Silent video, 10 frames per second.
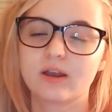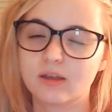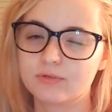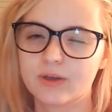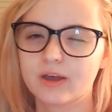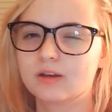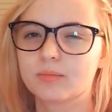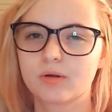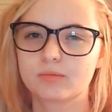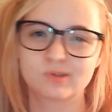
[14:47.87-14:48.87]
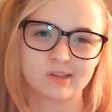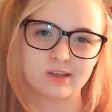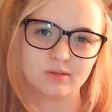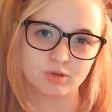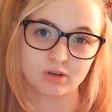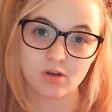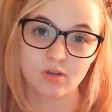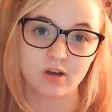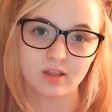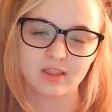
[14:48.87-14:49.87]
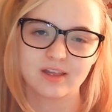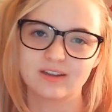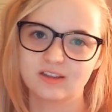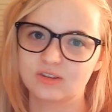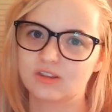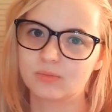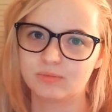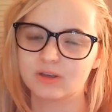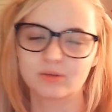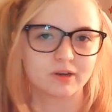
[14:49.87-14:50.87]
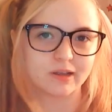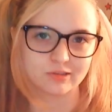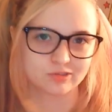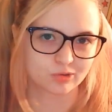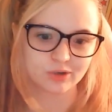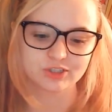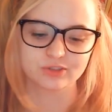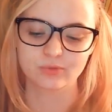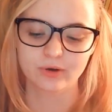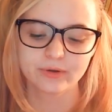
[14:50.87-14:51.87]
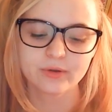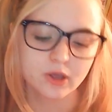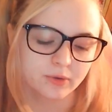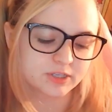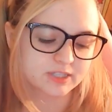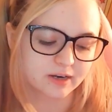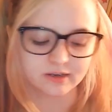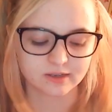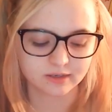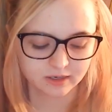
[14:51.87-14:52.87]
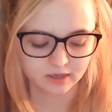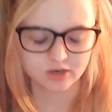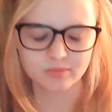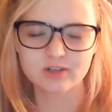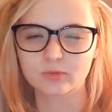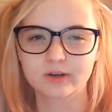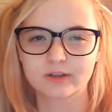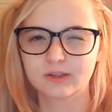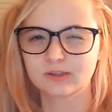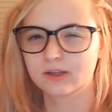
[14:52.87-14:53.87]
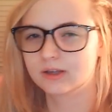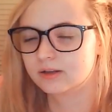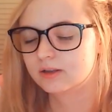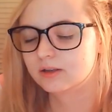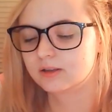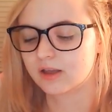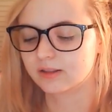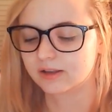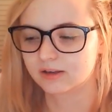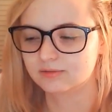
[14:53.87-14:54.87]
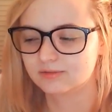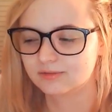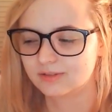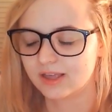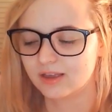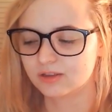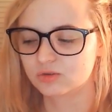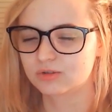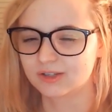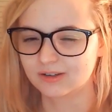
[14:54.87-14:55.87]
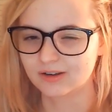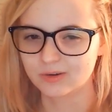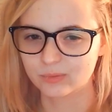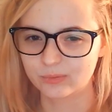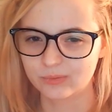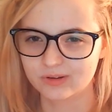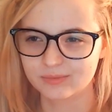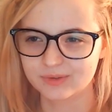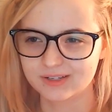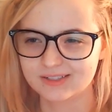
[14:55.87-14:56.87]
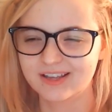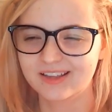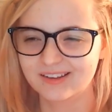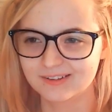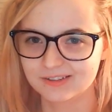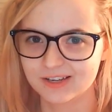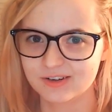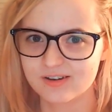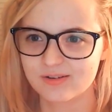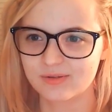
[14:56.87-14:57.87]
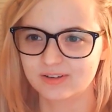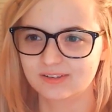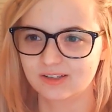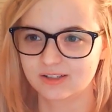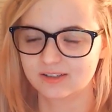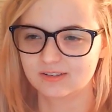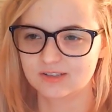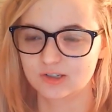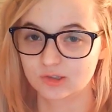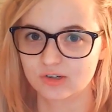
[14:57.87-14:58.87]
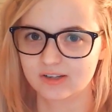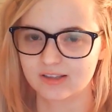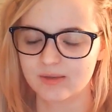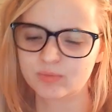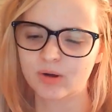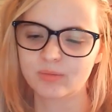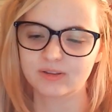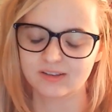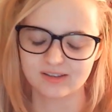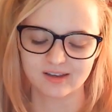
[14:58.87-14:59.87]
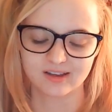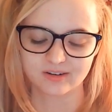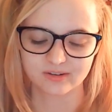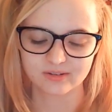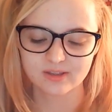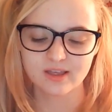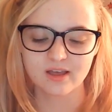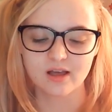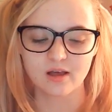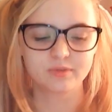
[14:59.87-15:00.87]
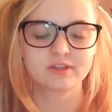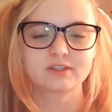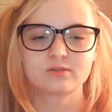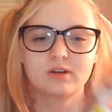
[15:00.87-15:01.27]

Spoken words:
any problems with the game, you could call the hotline and they would be able to answer the question for you, which is kind of neat. Can you imagine working like that at like it's almost like 911, but Nintendo, and to learn a game? It'd probably I don't know. But this is what